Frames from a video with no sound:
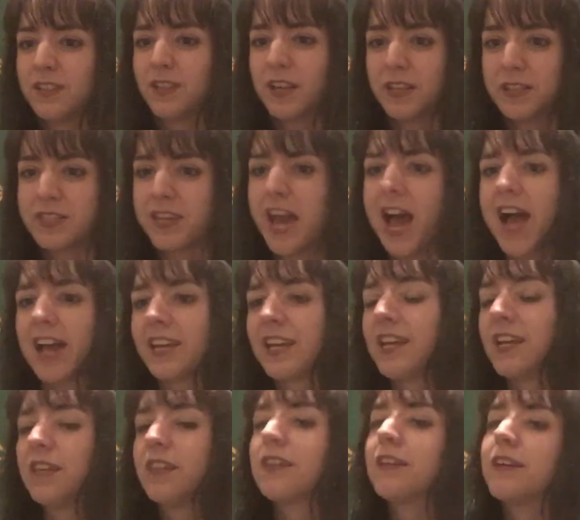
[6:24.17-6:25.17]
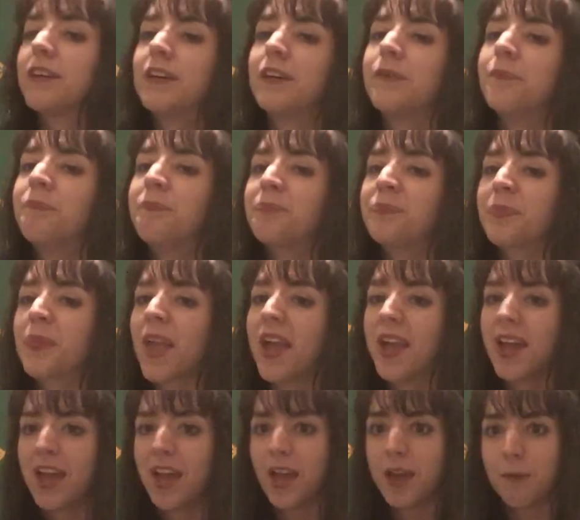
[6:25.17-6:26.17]
attacking the
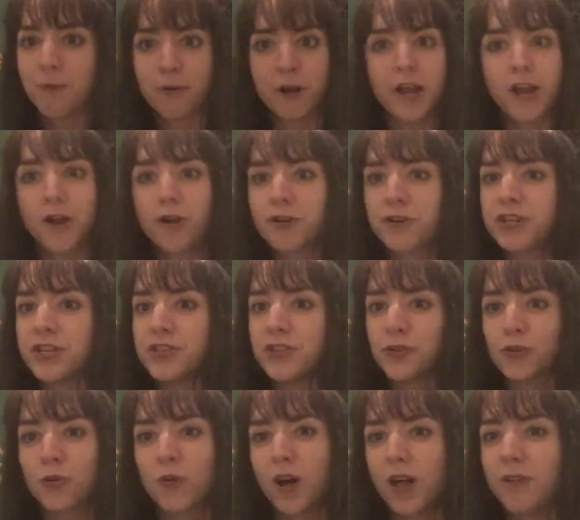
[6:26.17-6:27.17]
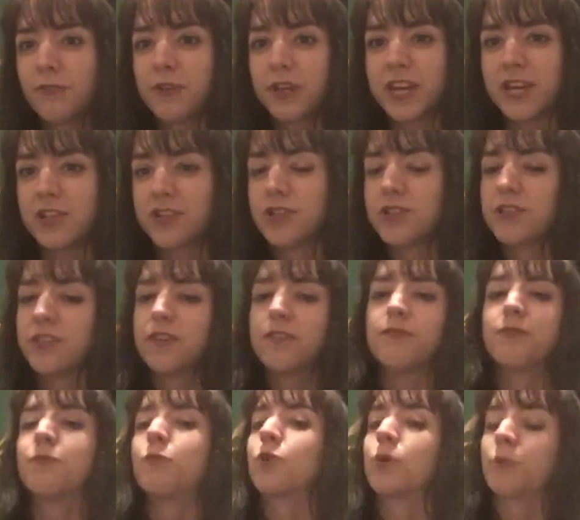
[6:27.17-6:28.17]
priorities or qualifications
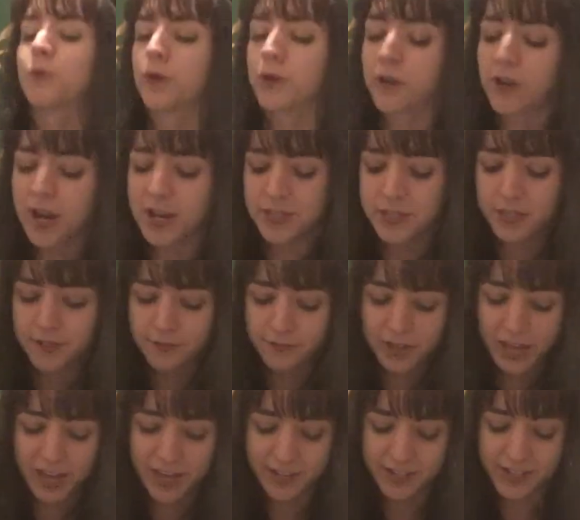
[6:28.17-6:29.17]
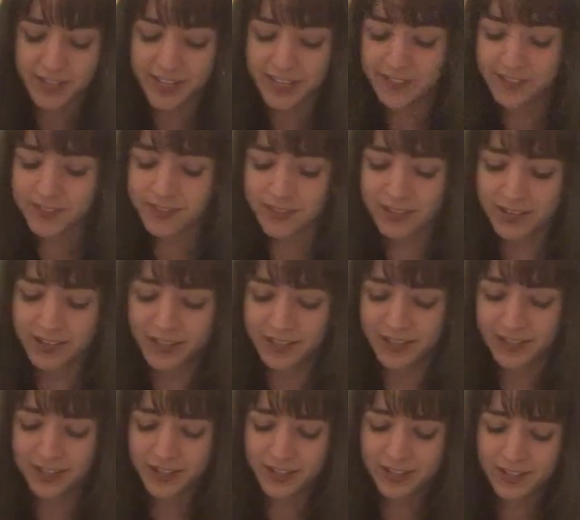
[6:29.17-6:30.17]
of the more progressive candidates.
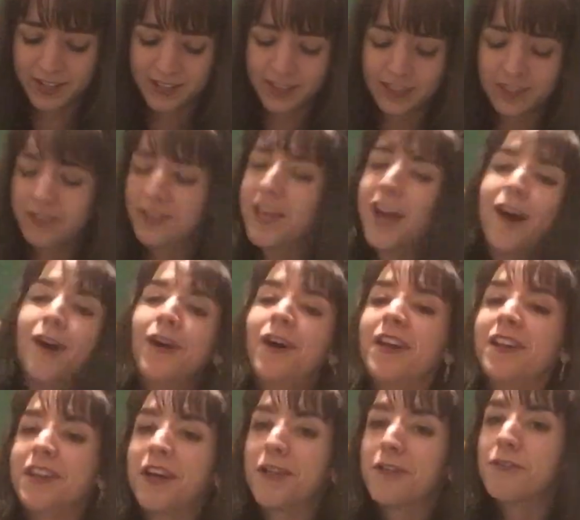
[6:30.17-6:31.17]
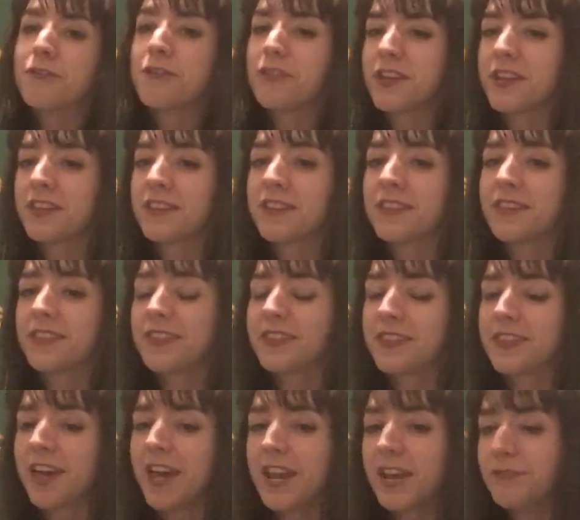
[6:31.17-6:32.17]
Now, another thing
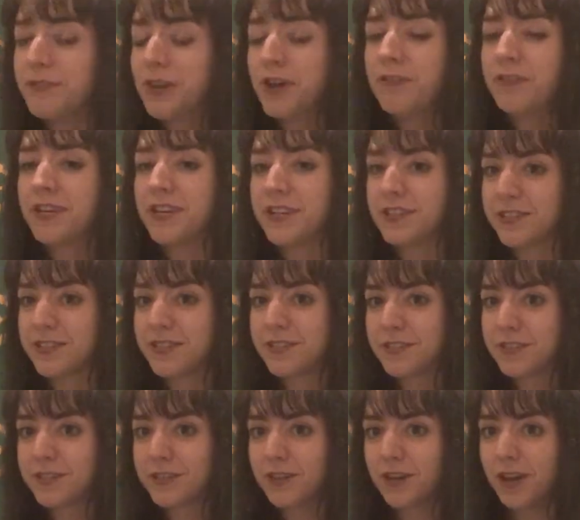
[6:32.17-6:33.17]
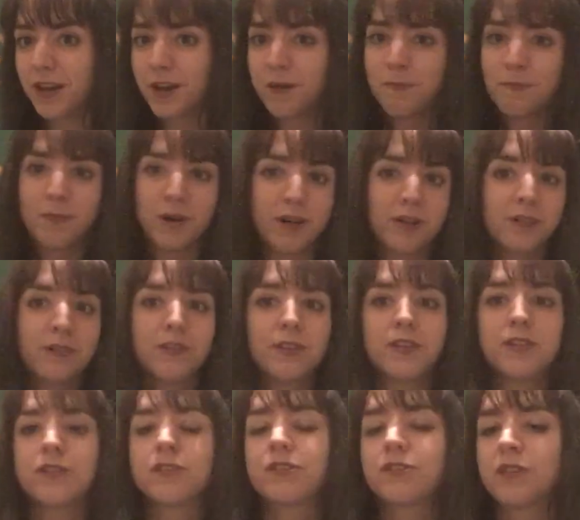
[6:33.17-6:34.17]
that I've noticed among
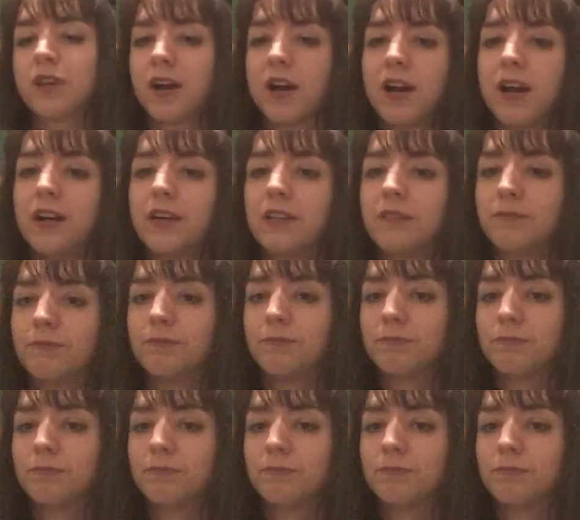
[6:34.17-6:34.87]
this, I